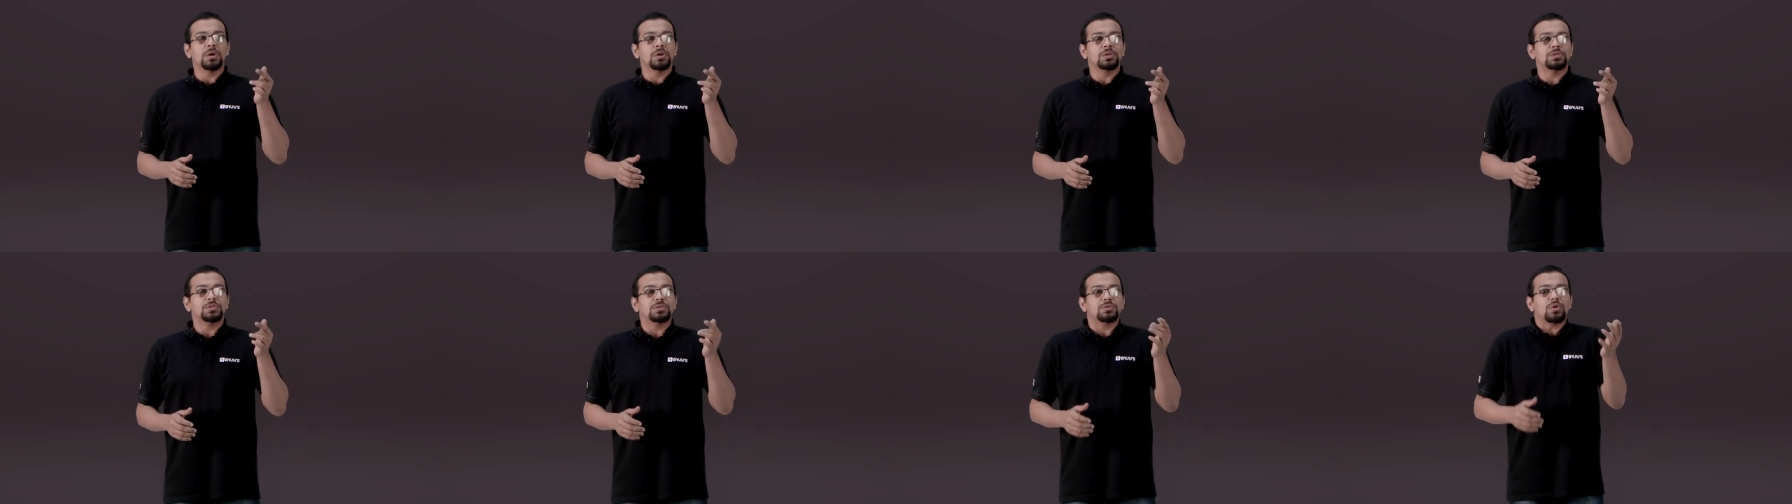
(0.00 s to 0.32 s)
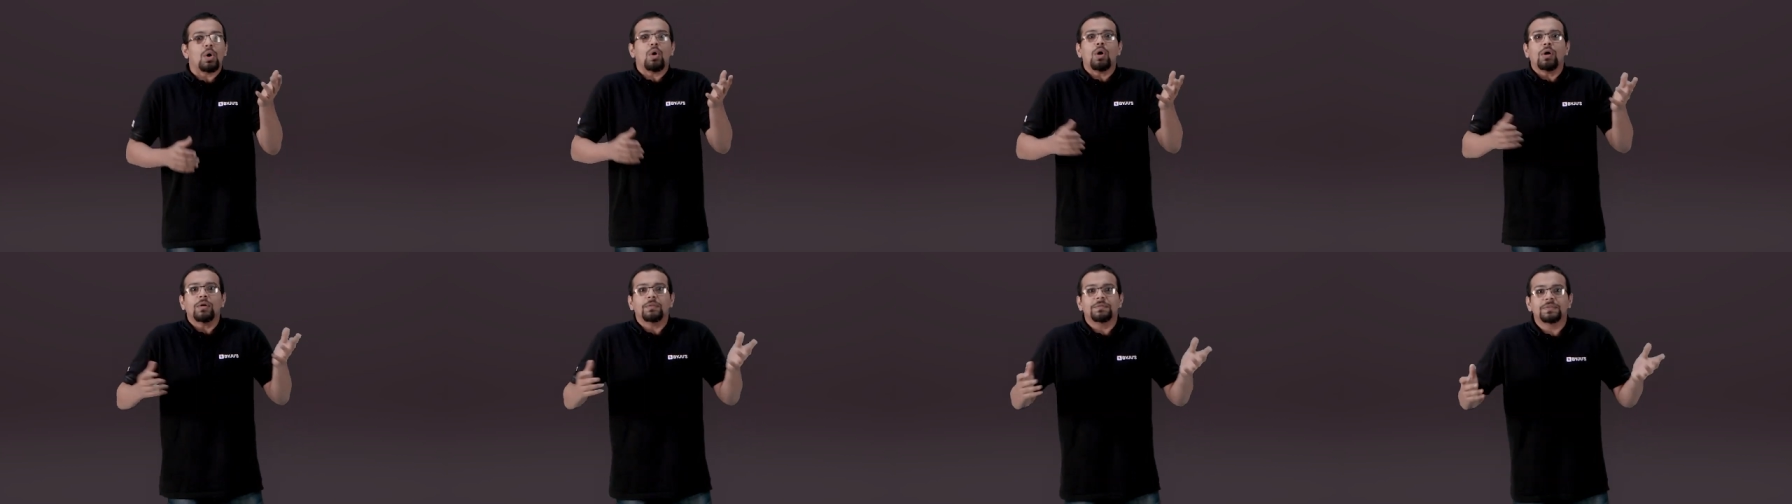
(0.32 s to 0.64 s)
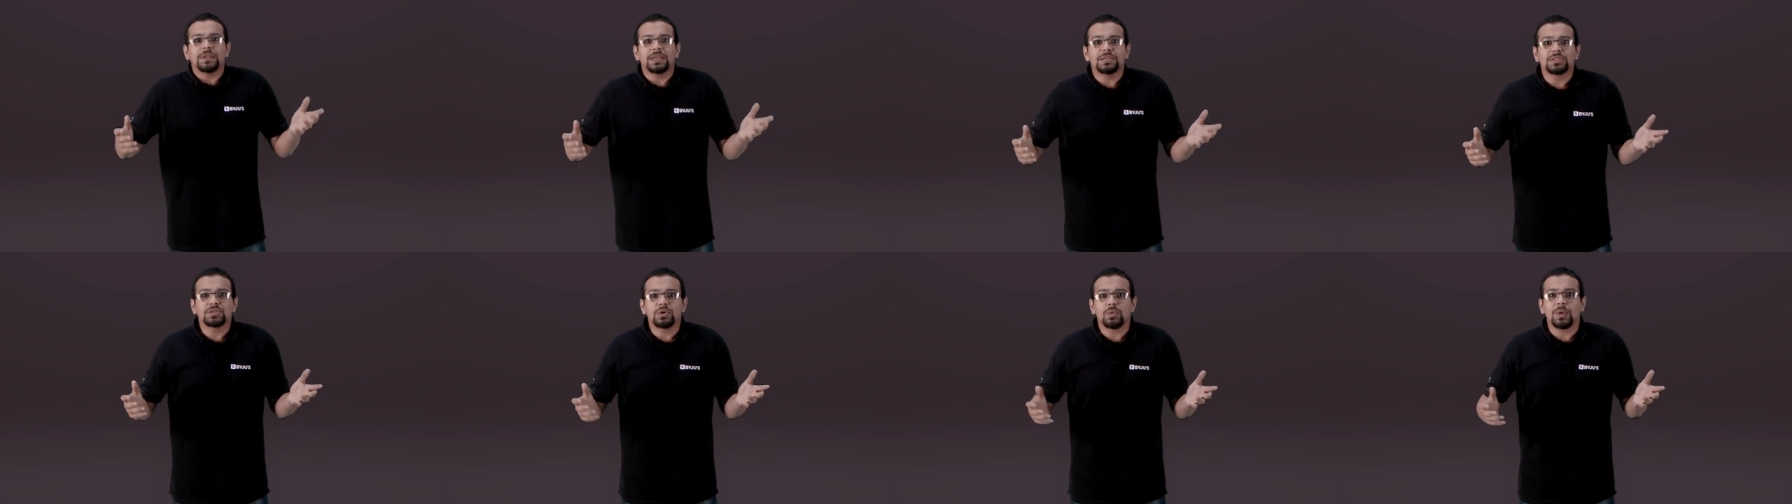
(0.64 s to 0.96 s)

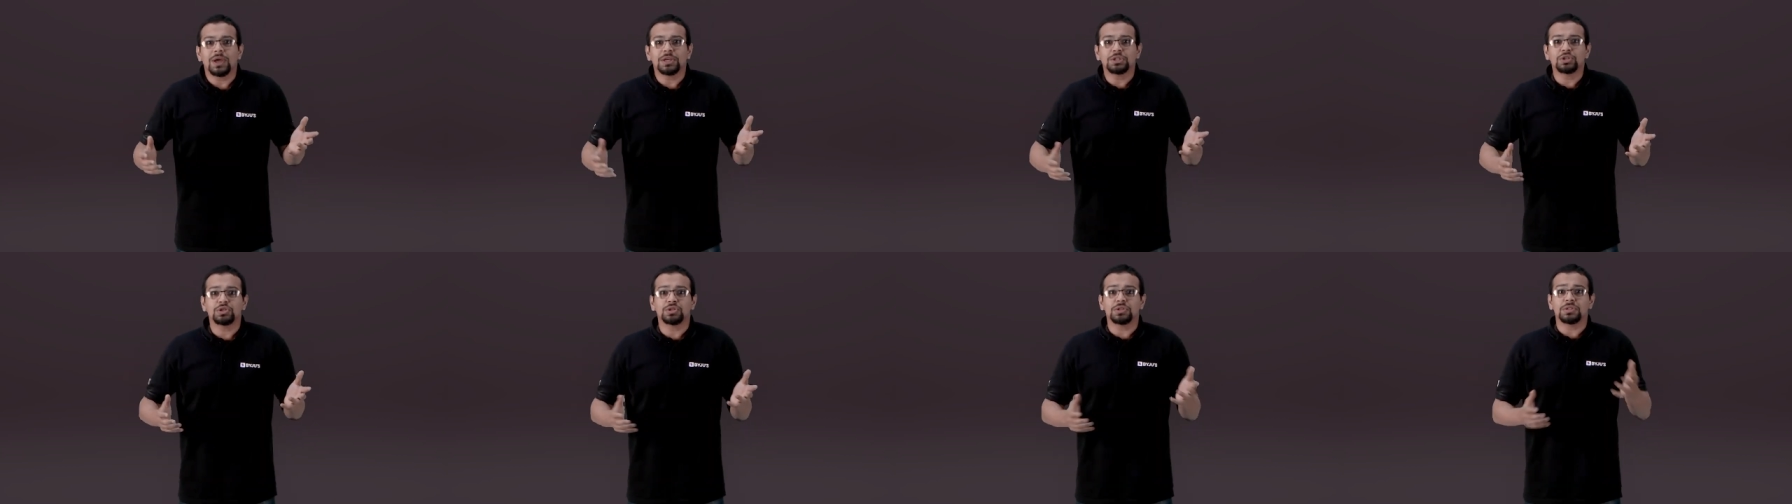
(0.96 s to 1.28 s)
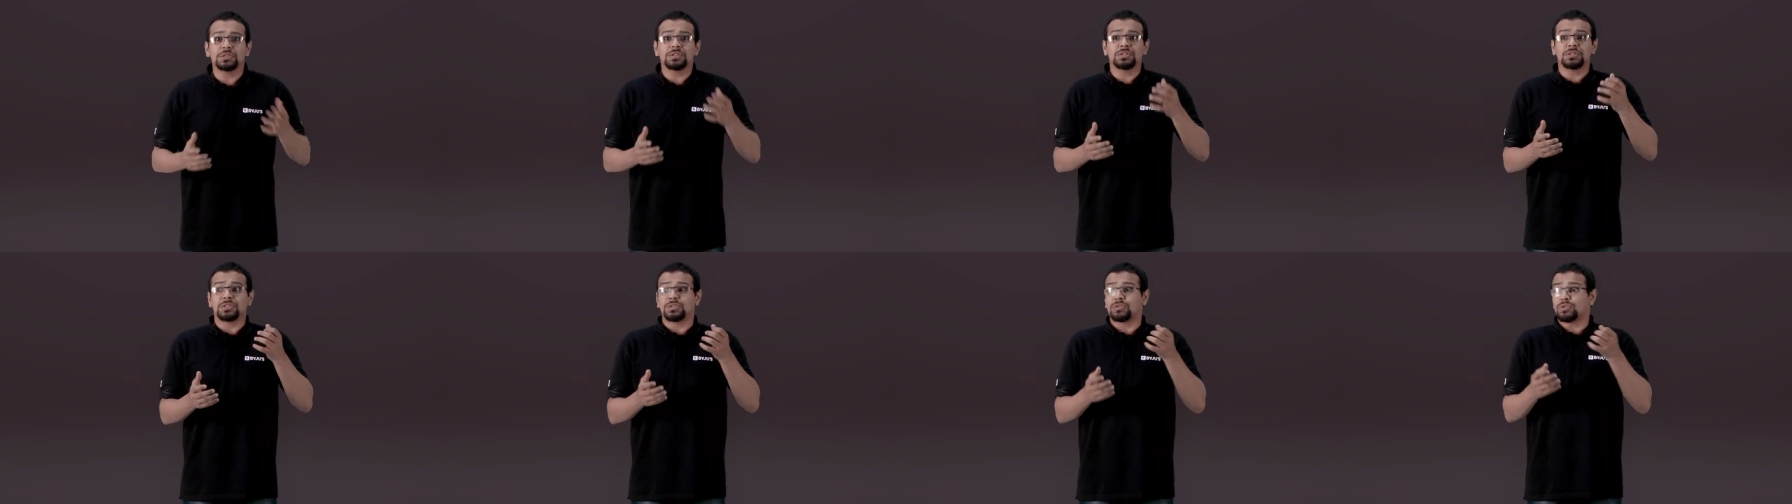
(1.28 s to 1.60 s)
solve these questions,